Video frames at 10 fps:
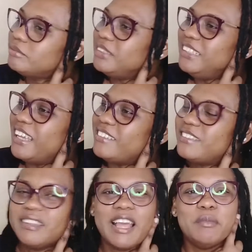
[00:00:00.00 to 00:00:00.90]

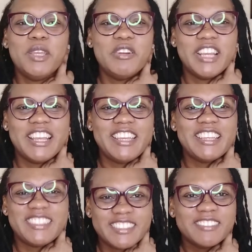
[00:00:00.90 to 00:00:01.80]
Yes, I'm hearing a
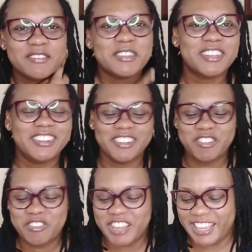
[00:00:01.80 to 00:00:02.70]
yes.
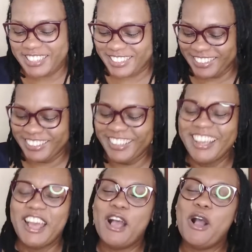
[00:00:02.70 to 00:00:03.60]
Great.
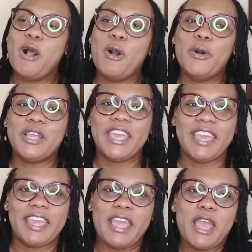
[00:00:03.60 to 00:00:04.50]

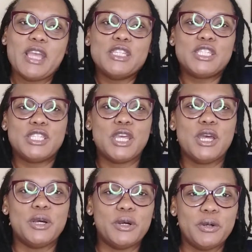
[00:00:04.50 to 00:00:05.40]
Okay,
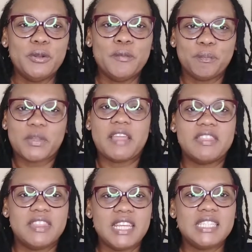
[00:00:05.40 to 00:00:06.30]
so
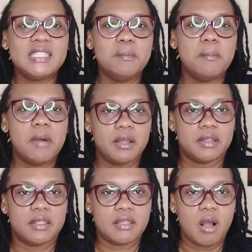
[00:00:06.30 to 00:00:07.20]
this
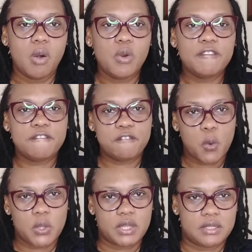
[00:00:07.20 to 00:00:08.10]
month, our
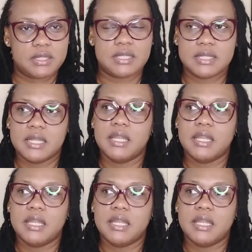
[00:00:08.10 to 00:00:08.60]
focus